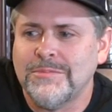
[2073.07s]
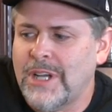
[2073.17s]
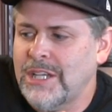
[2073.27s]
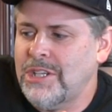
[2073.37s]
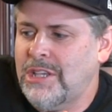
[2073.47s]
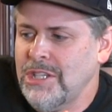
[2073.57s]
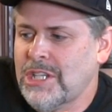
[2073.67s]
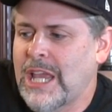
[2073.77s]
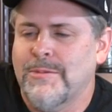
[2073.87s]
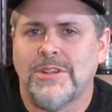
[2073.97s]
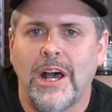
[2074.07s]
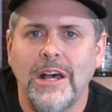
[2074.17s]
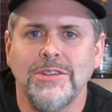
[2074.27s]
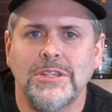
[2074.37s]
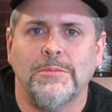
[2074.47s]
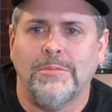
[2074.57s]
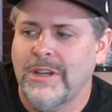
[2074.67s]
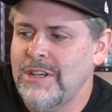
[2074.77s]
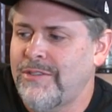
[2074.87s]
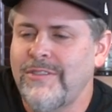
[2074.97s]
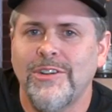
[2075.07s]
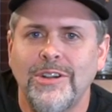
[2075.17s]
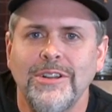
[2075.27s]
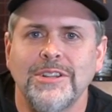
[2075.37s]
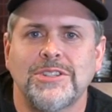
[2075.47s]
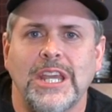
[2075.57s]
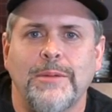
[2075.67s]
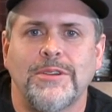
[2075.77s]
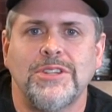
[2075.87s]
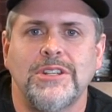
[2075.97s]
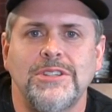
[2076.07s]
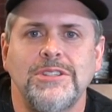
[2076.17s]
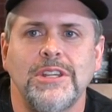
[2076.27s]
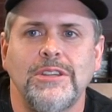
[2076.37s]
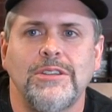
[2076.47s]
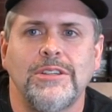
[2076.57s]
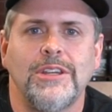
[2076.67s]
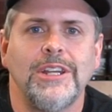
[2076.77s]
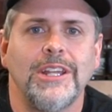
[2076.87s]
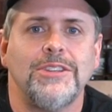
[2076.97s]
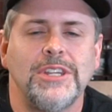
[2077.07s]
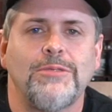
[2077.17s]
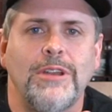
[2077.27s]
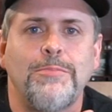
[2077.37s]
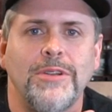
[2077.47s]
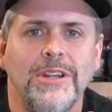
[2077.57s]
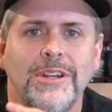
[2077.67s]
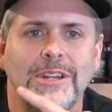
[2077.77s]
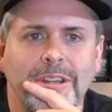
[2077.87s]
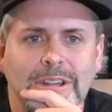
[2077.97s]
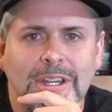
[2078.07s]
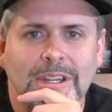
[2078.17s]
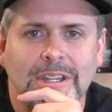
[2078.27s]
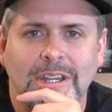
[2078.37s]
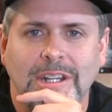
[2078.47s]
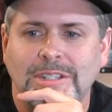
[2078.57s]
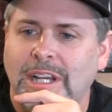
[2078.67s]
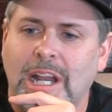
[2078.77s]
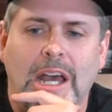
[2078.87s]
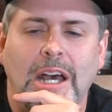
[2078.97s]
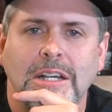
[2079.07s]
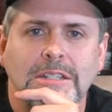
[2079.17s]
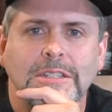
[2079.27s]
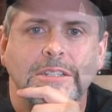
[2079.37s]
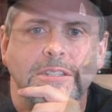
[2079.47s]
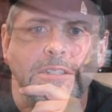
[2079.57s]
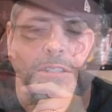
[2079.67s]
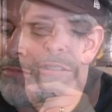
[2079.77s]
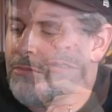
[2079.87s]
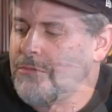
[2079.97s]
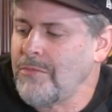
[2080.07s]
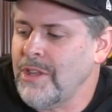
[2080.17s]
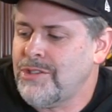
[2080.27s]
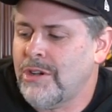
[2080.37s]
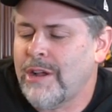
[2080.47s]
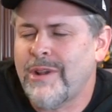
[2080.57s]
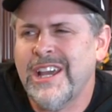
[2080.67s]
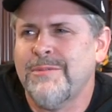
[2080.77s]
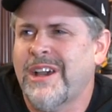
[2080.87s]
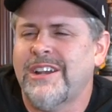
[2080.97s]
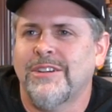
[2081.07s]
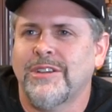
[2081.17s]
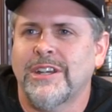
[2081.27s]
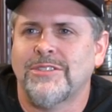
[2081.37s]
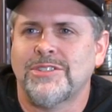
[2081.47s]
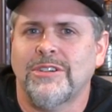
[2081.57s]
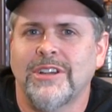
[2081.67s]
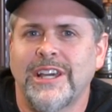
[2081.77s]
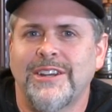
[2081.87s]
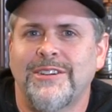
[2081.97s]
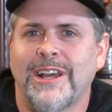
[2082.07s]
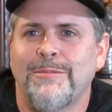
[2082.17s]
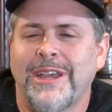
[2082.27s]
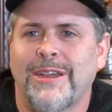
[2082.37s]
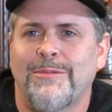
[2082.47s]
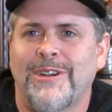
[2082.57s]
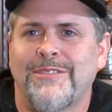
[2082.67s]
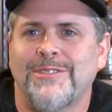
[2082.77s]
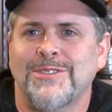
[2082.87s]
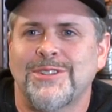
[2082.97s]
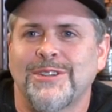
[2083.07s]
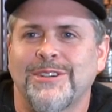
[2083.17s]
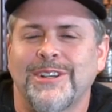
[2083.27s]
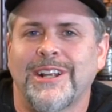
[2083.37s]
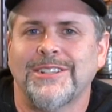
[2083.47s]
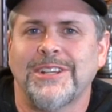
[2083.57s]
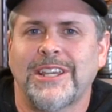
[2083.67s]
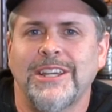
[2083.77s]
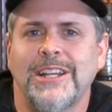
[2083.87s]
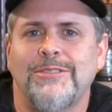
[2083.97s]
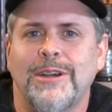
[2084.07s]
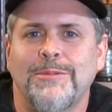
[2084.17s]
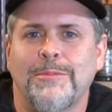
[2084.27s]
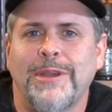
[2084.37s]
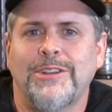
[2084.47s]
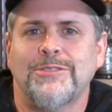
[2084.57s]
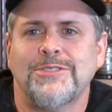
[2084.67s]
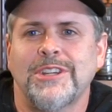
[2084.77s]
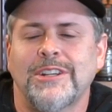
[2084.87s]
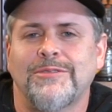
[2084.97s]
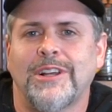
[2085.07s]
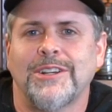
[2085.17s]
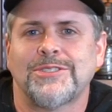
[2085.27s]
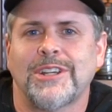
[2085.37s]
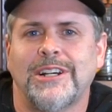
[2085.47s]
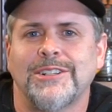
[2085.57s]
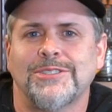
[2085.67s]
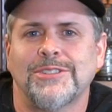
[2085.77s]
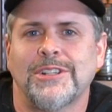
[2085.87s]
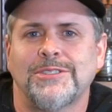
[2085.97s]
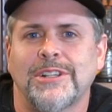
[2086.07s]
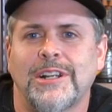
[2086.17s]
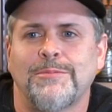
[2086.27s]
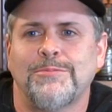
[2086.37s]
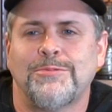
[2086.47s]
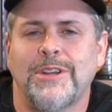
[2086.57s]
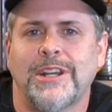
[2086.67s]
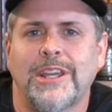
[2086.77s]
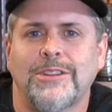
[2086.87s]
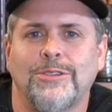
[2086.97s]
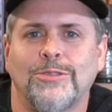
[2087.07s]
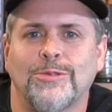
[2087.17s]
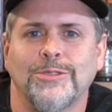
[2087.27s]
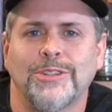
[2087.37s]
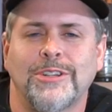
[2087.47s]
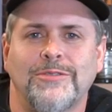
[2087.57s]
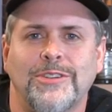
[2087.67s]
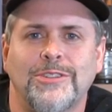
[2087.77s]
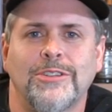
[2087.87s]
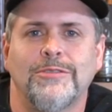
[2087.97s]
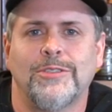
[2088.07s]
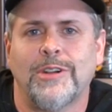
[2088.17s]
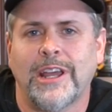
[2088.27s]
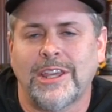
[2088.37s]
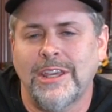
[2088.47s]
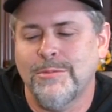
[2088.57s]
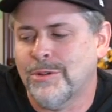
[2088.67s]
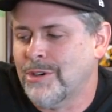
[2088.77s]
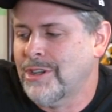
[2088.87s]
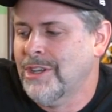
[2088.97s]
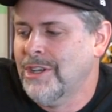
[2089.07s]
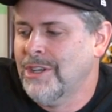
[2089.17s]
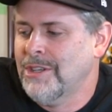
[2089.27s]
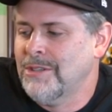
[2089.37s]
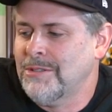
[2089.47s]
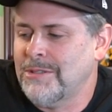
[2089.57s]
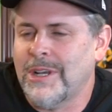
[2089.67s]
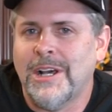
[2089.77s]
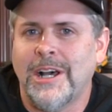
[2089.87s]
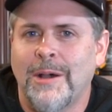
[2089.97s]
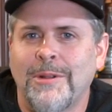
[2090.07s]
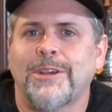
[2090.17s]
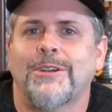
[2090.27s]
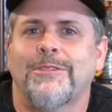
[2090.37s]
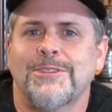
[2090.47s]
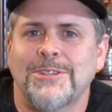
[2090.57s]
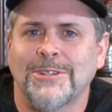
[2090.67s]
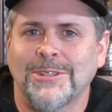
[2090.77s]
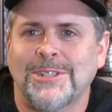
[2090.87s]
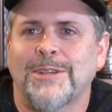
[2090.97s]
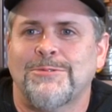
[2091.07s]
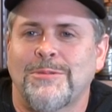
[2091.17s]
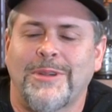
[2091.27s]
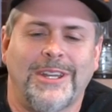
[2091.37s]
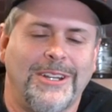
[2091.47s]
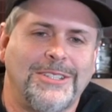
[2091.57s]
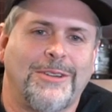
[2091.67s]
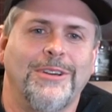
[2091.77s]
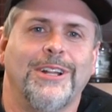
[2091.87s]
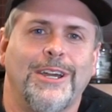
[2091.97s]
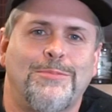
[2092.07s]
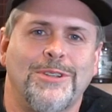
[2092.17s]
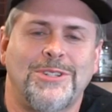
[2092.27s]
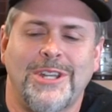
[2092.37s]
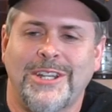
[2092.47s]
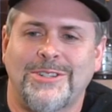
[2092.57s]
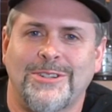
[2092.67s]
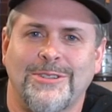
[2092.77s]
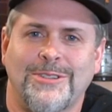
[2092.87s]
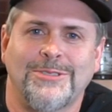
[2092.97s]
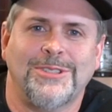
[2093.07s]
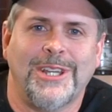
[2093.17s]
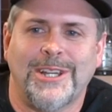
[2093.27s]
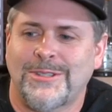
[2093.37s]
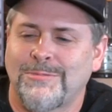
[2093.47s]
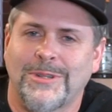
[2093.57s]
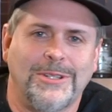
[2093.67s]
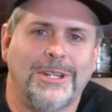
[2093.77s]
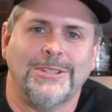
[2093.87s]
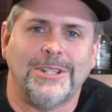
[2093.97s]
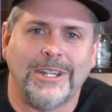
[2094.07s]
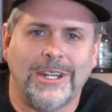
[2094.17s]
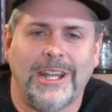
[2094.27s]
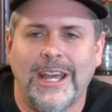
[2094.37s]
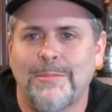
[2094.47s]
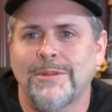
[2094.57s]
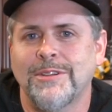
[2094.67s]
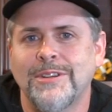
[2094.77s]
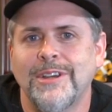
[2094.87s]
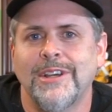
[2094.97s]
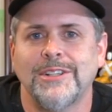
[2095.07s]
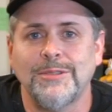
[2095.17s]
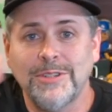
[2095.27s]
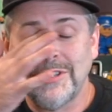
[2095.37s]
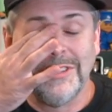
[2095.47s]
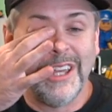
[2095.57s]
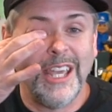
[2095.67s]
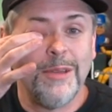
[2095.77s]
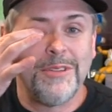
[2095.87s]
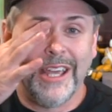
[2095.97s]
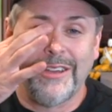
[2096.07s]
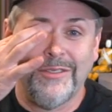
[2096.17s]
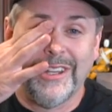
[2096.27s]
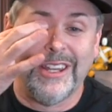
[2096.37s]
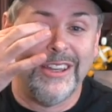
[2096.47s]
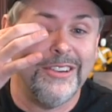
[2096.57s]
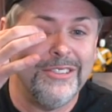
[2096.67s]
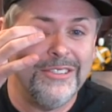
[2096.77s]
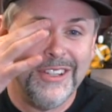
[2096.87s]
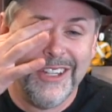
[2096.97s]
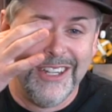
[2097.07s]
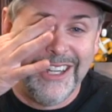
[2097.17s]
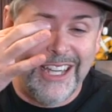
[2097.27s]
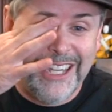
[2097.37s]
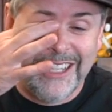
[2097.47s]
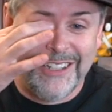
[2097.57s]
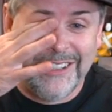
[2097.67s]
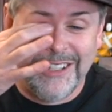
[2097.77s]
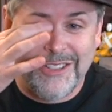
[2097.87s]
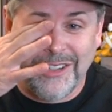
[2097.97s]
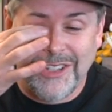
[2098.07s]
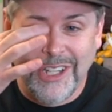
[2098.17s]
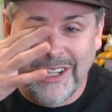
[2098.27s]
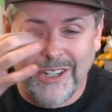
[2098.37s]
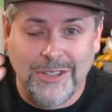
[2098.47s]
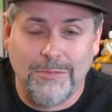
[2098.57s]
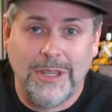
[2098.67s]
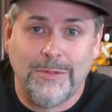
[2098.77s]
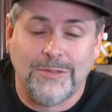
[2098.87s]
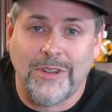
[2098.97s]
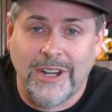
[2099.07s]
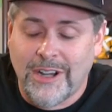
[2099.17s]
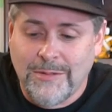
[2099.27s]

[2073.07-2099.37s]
I said, this game is awesome. I never even heard of this game. I said, is this thing, you can get this thing reprinted? And he's like, nah. So I write him, I don't know, a year or so later, and I make a reference to it. And I was like, you know, I'm the patron saint of lost causes. I said, I'm trying to get the whole world to convert to the Dvorak keyboard. I'm not going to rest until this game's remade. He's like, well, I appreciate your enthusiasm, but no, it's not going to happen. So we shoot the Hamtag video, and it starts getting on some people's radar.